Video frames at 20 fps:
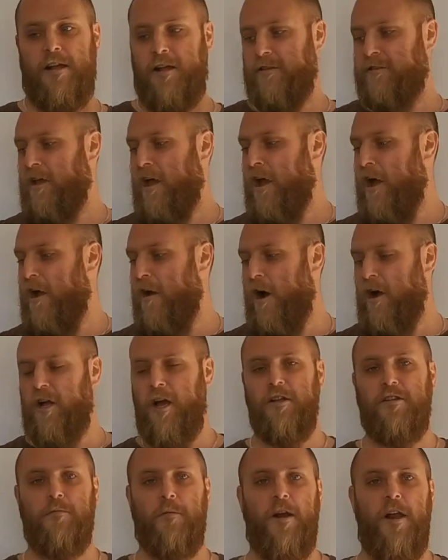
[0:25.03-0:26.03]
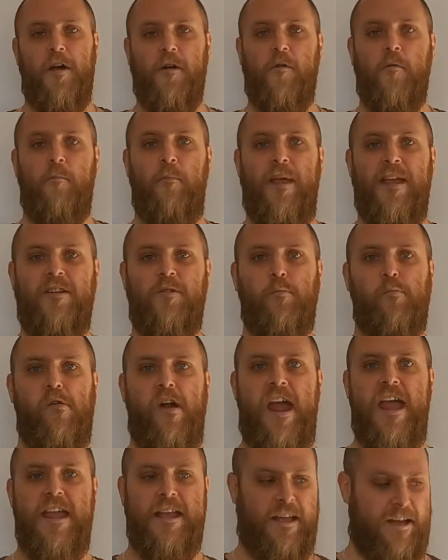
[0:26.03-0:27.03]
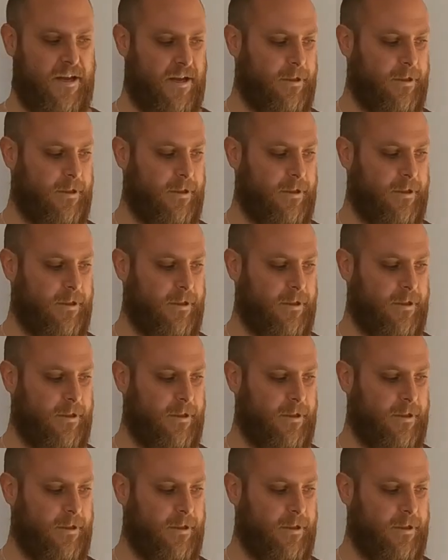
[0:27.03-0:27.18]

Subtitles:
So I go to my local beach break,